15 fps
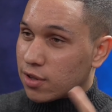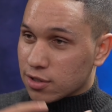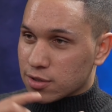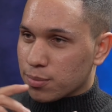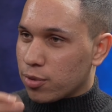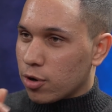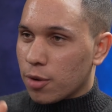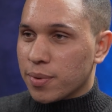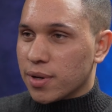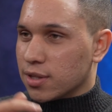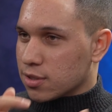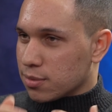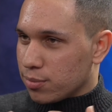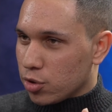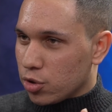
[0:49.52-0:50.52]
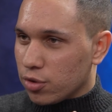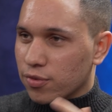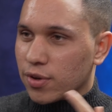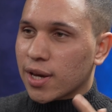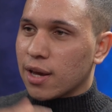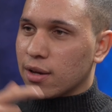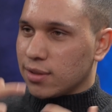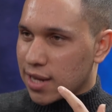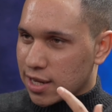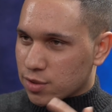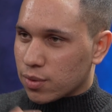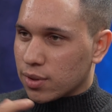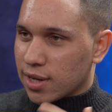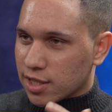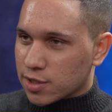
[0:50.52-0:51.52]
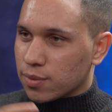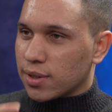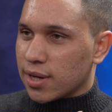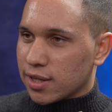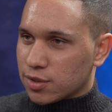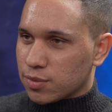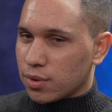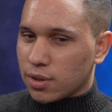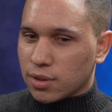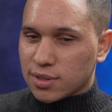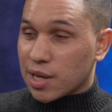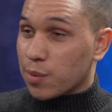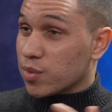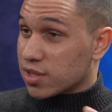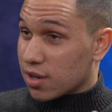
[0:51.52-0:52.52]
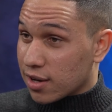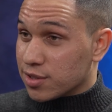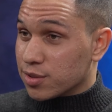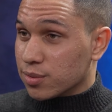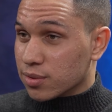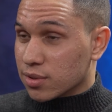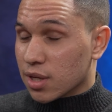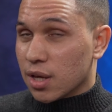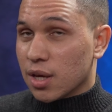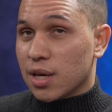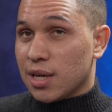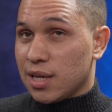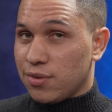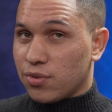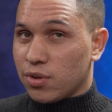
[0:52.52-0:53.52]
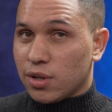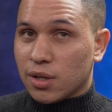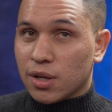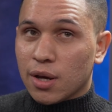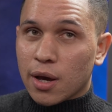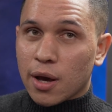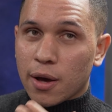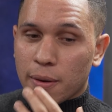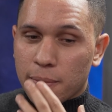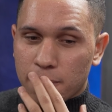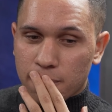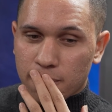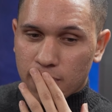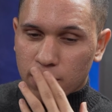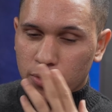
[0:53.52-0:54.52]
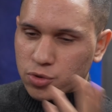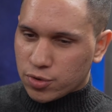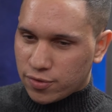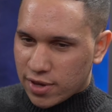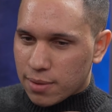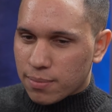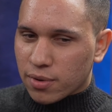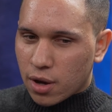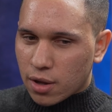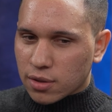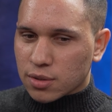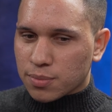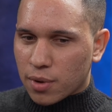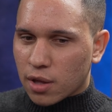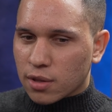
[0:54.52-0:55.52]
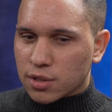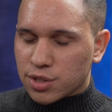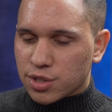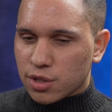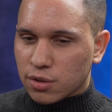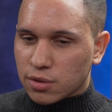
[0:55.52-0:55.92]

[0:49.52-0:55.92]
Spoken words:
doesn't pop and it doesn't move, okay, next one. Same with titles, even. Not sure for him, but others do.